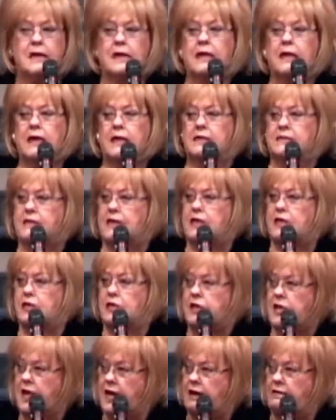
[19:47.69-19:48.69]
He said,
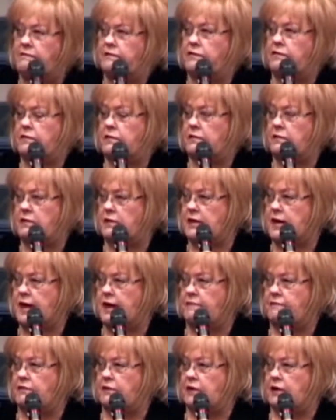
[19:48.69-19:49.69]
Never,
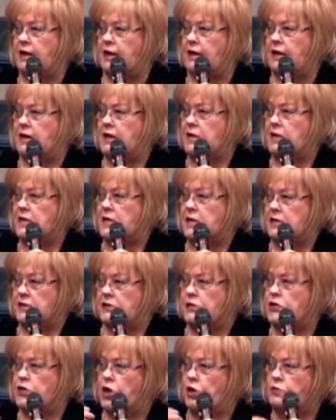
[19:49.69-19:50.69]
never let,
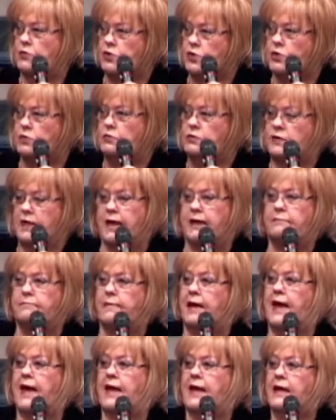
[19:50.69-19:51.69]
you know, you take
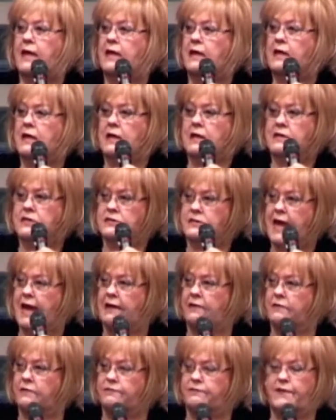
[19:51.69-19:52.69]
my
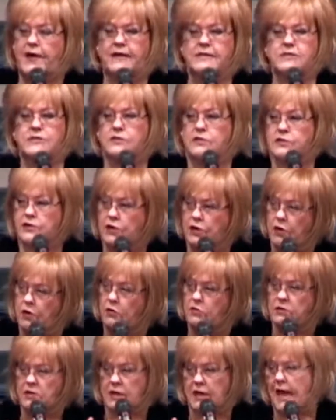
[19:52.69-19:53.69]
sacrifice to the
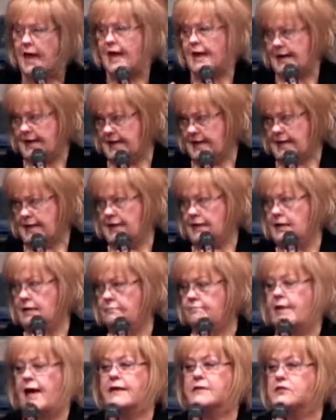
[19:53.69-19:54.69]
earth lightly,
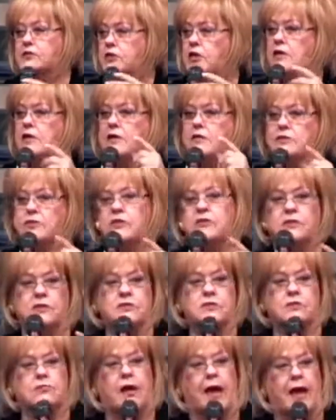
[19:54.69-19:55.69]
my son,
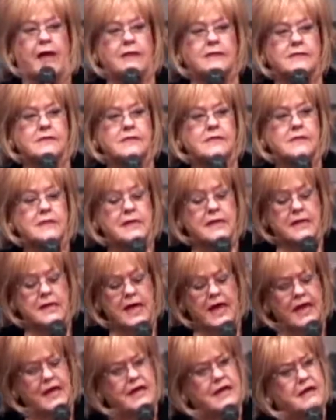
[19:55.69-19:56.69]
Jesus Christ.
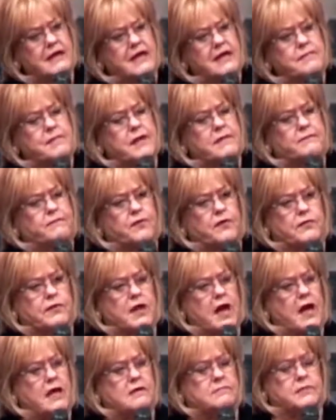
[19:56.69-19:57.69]
And He gave me
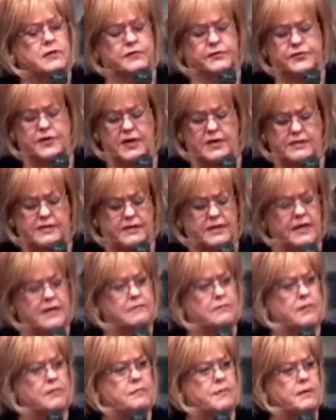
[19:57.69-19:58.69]
phenomenal things. I can't
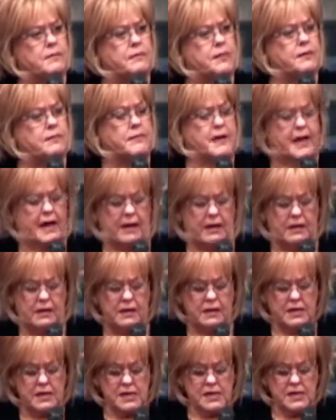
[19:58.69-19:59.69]
even remember them now.
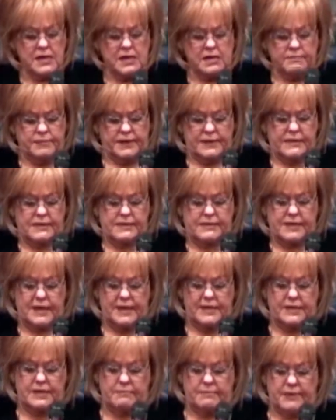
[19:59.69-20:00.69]
But He
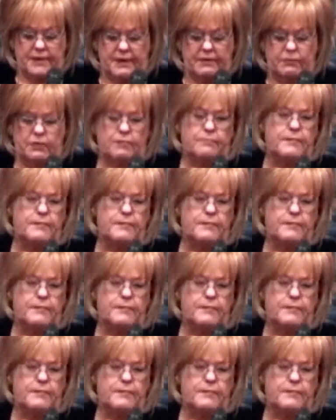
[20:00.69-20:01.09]
said to me, When